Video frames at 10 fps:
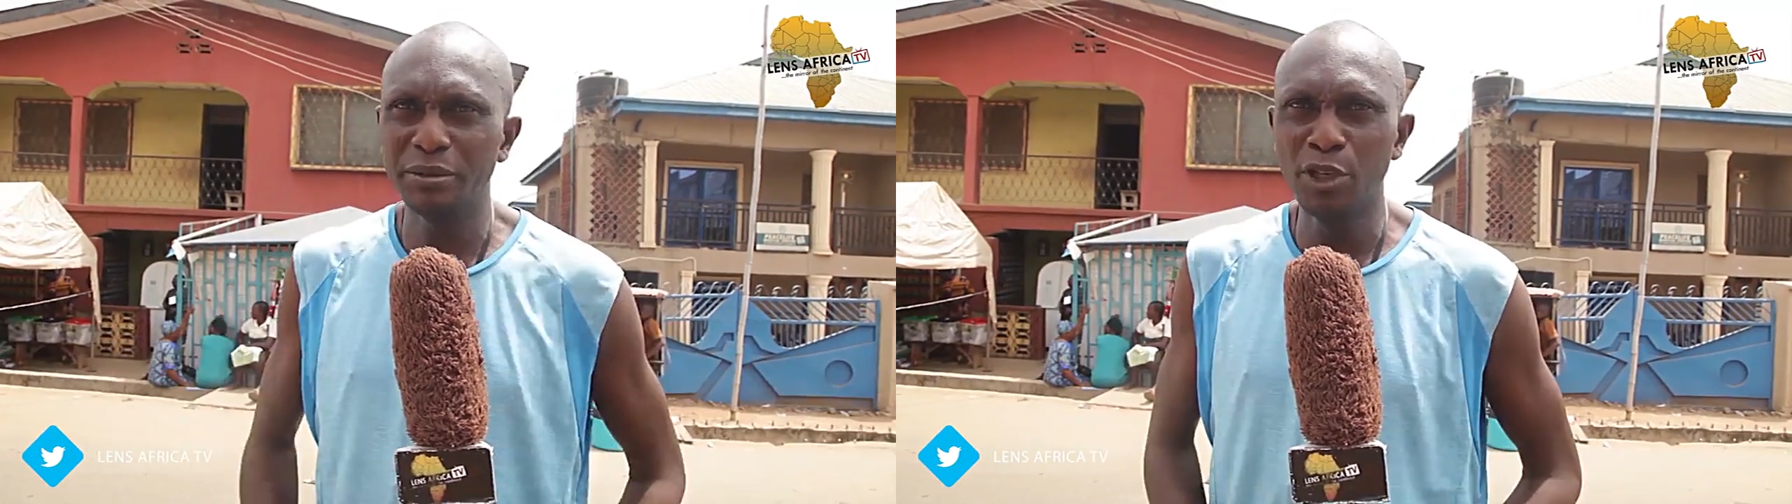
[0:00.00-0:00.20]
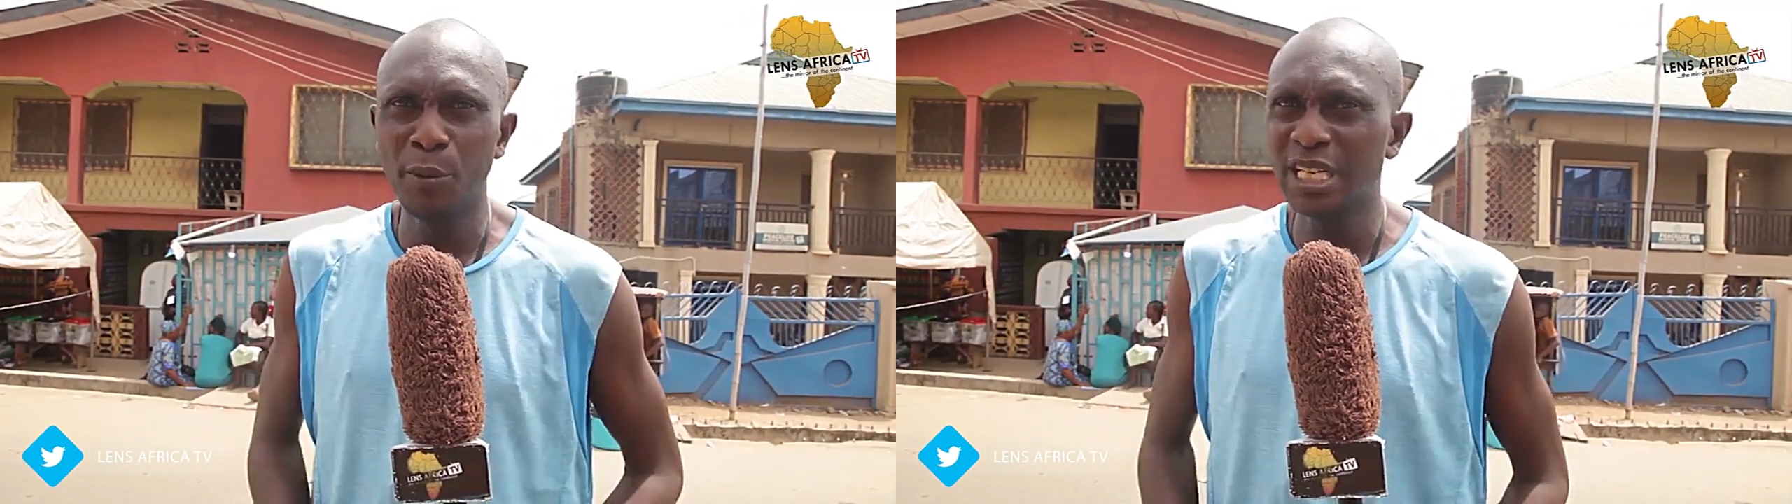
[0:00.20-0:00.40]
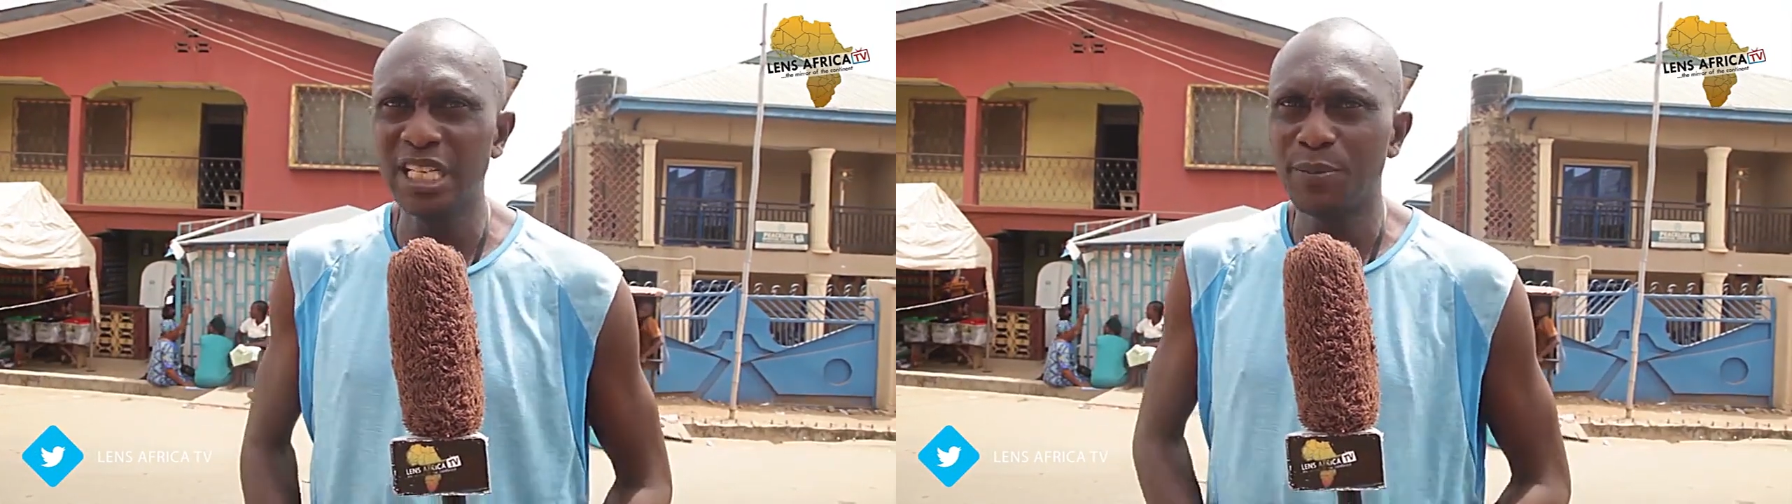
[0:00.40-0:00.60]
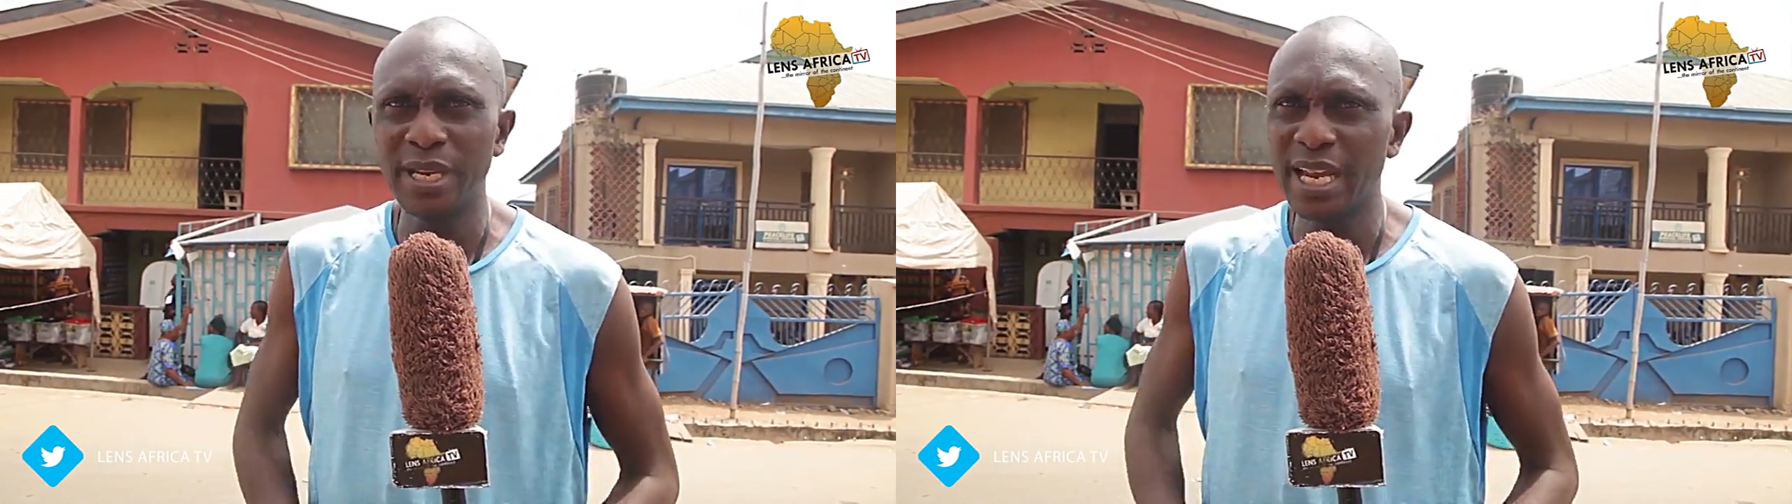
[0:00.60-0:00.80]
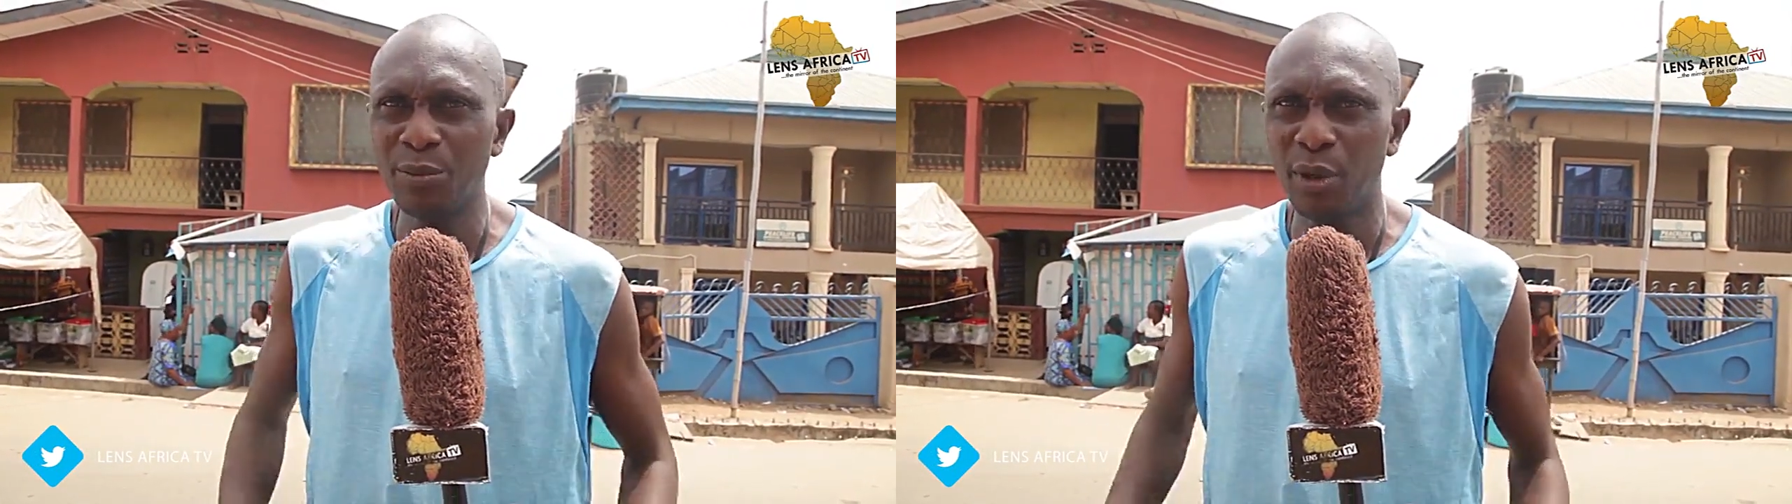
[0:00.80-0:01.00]
Nobody is
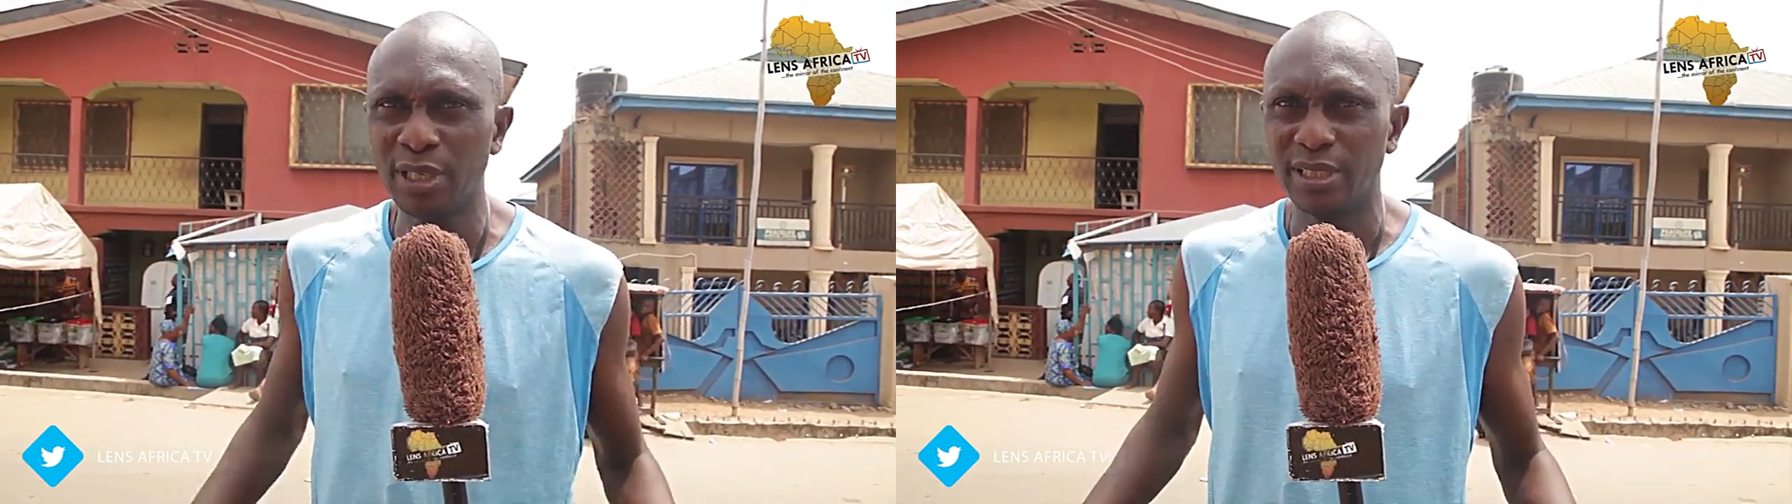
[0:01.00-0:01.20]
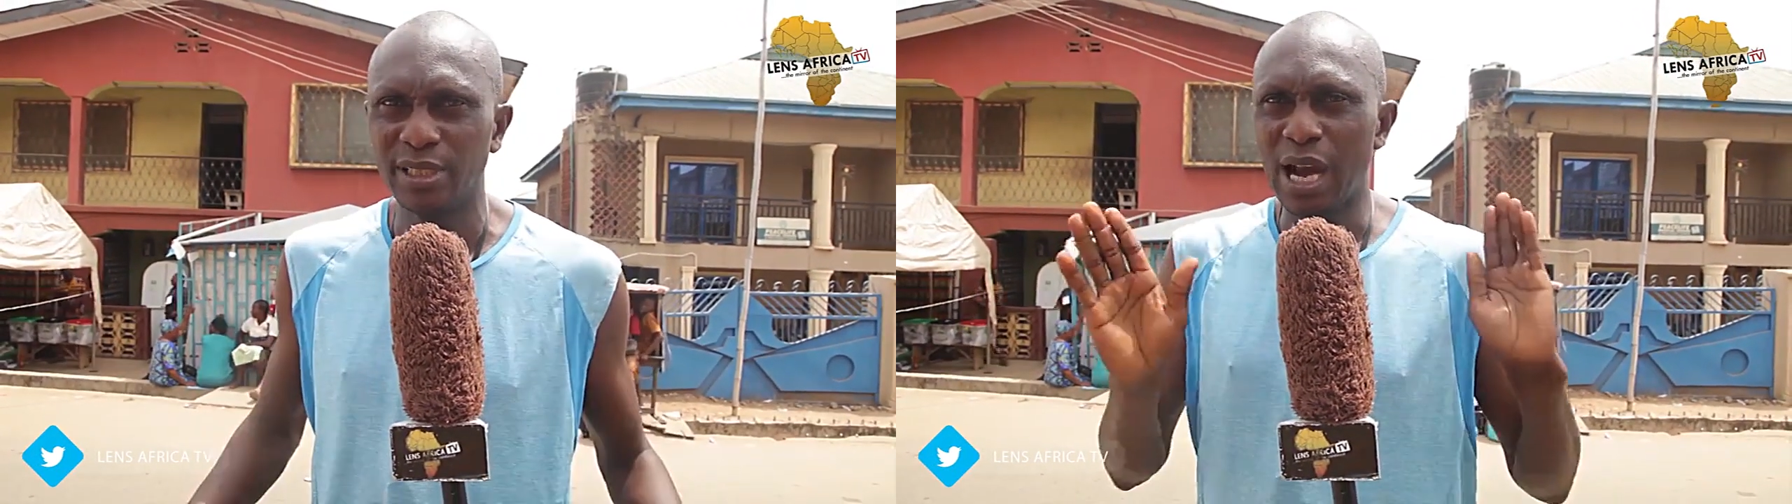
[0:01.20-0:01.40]
paying anybody.